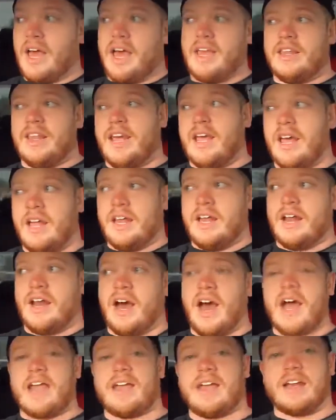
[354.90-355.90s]
And
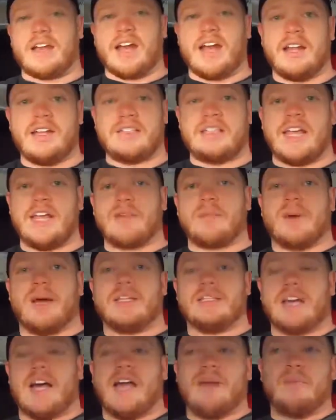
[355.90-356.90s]
then I can kind of take
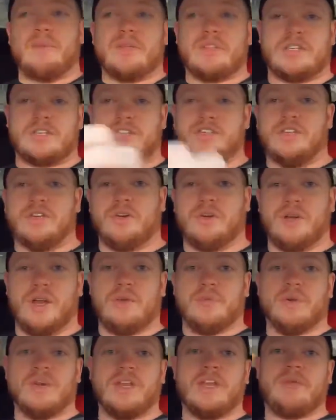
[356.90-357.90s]
my time with the tune
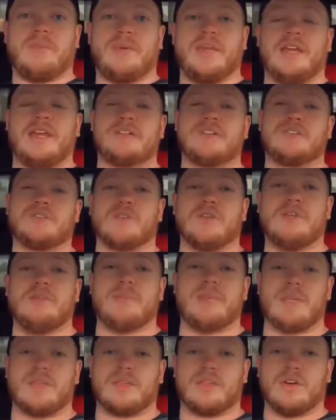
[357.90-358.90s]
and really be
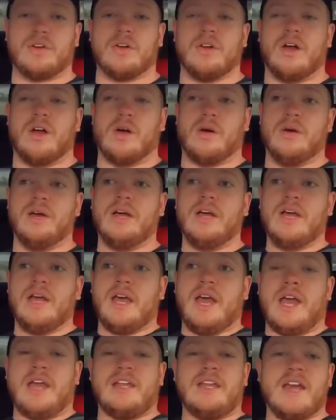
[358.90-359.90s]
extremely thorough.
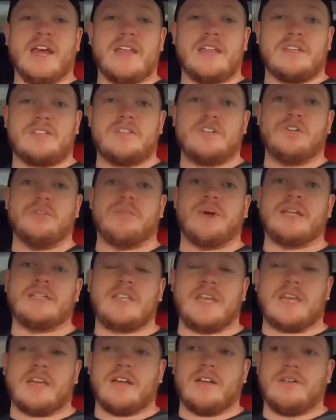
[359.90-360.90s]
And yeah, the tune might
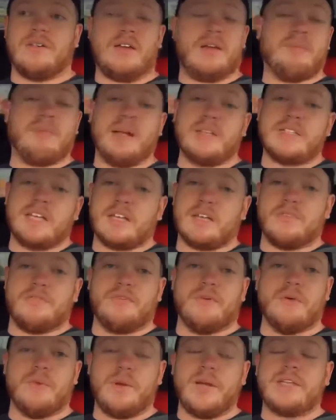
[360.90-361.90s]
take a
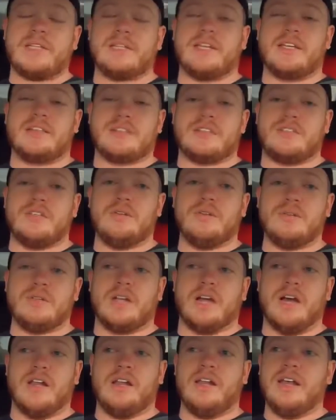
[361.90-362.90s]
full week to get the tune
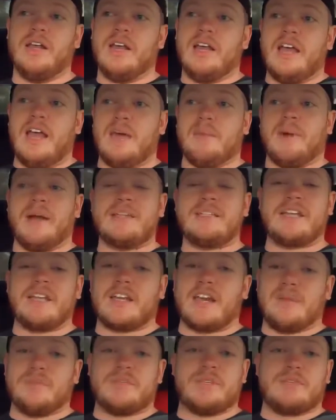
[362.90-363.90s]
done. It might
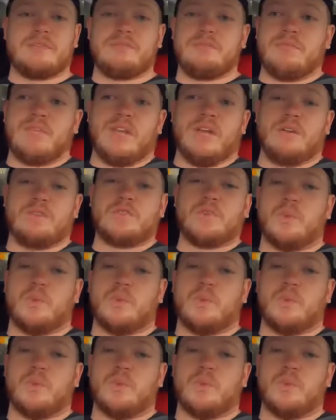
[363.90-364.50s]
take up to, you know,